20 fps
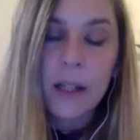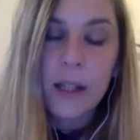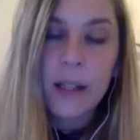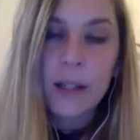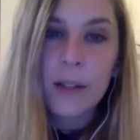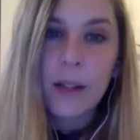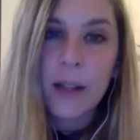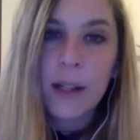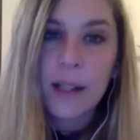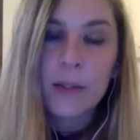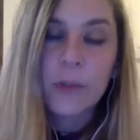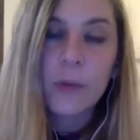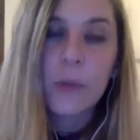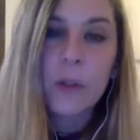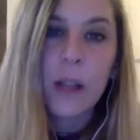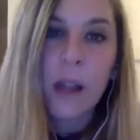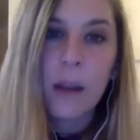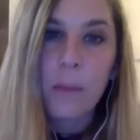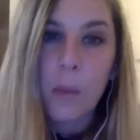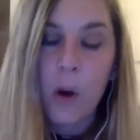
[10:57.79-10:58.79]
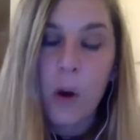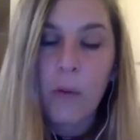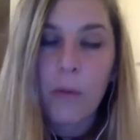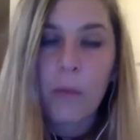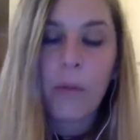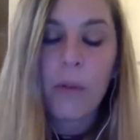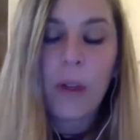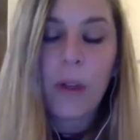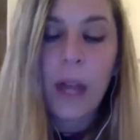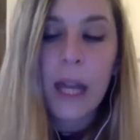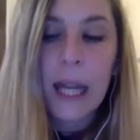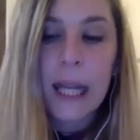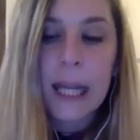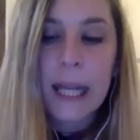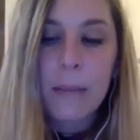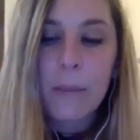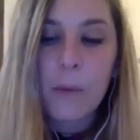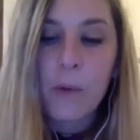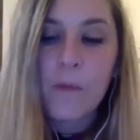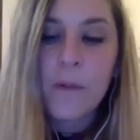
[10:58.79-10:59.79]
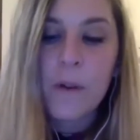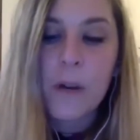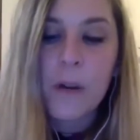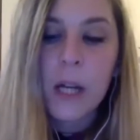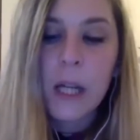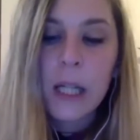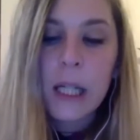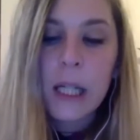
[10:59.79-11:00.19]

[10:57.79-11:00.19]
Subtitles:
I took time off and I came over.